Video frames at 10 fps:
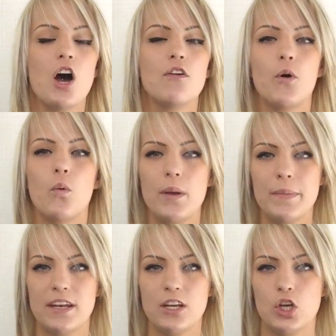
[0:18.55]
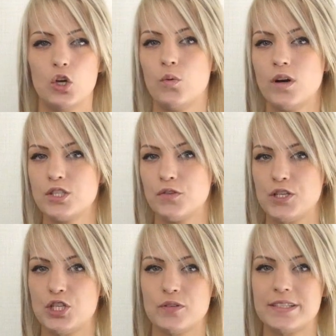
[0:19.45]
for women who want to
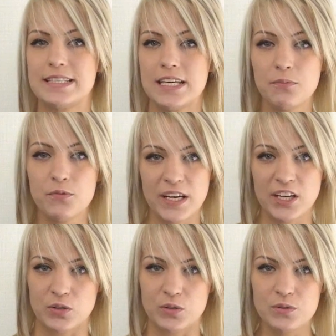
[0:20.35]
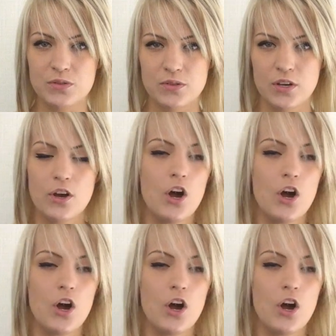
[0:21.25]
reduce deep wrinkles